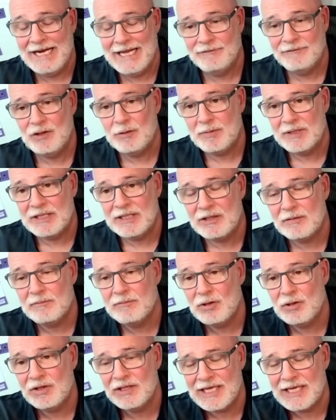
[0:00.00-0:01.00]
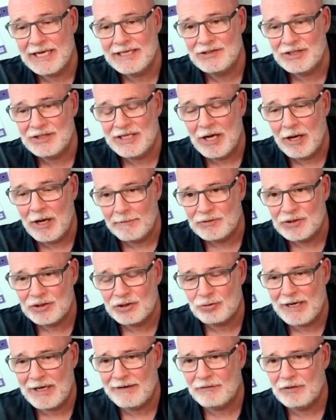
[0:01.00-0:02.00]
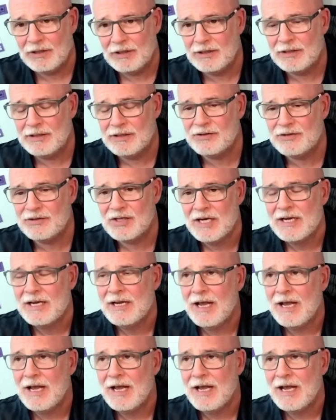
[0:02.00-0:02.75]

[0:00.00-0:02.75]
Have you been communicating up to travelers?